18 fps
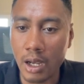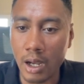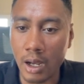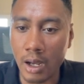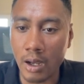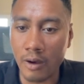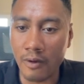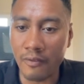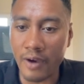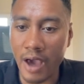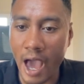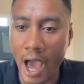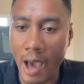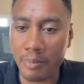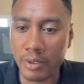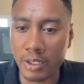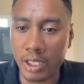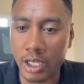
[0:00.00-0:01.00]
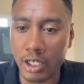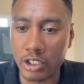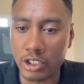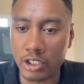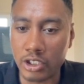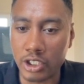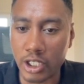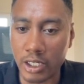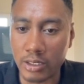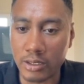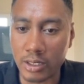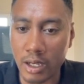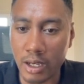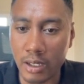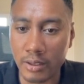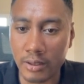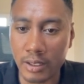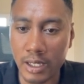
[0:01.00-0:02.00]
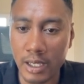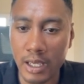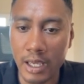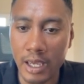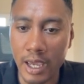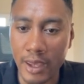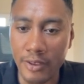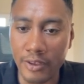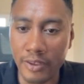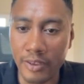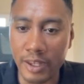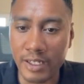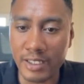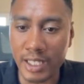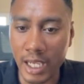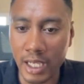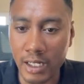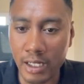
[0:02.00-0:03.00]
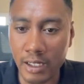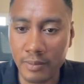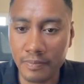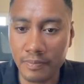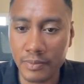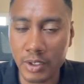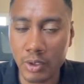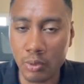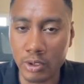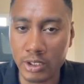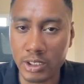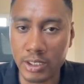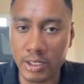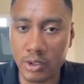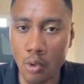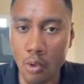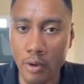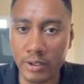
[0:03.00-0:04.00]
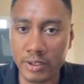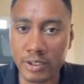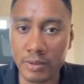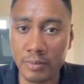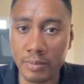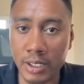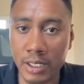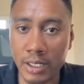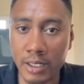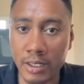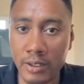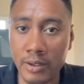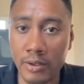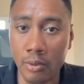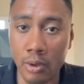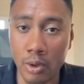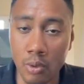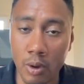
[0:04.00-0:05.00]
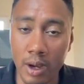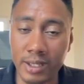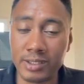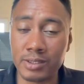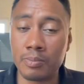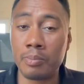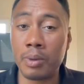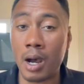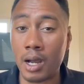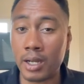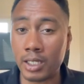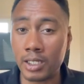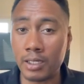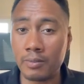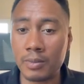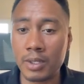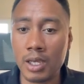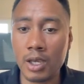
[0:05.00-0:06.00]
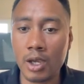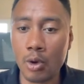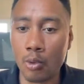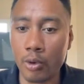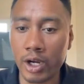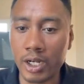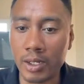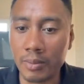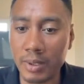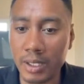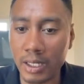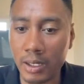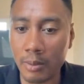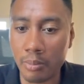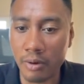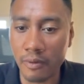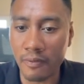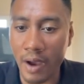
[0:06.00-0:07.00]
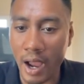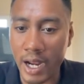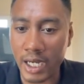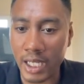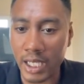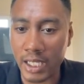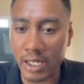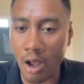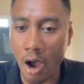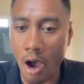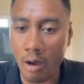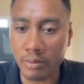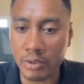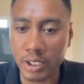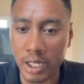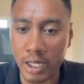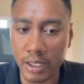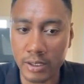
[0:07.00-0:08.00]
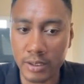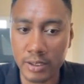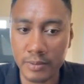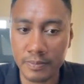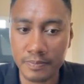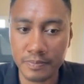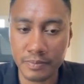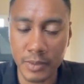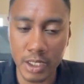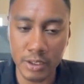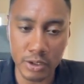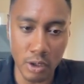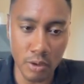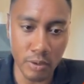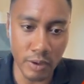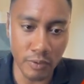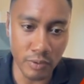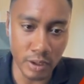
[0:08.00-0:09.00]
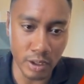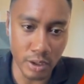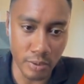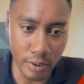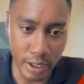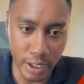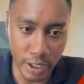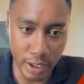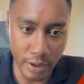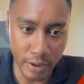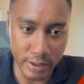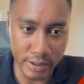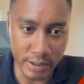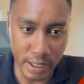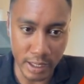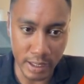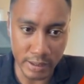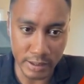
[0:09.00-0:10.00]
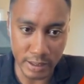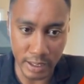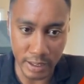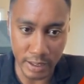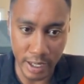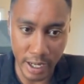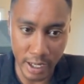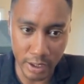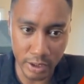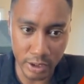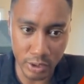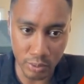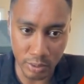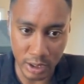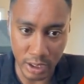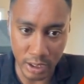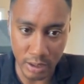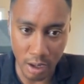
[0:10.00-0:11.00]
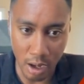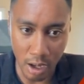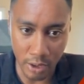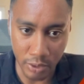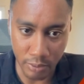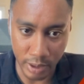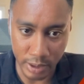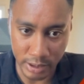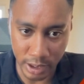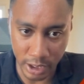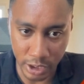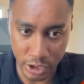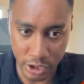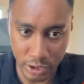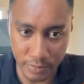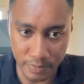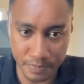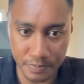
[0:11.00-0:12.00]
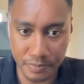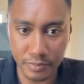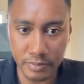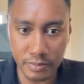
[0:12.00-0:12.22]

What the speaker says: of application JSON. And then the data, which is going to be the request body, we're going to be providing an object. So if you look right here, it says in the headers, we need the authorization,